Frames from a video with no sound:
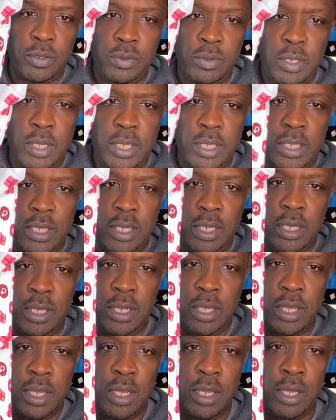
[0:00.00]
Nothing
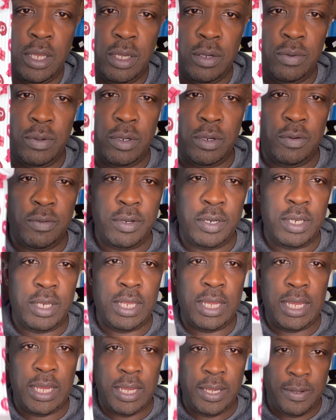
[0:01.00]
went over the
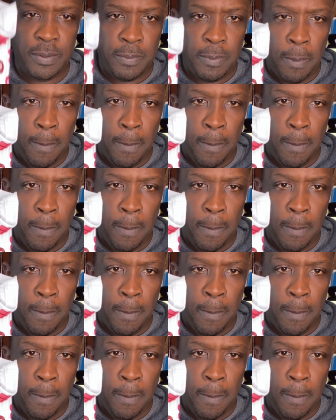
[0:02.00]
line,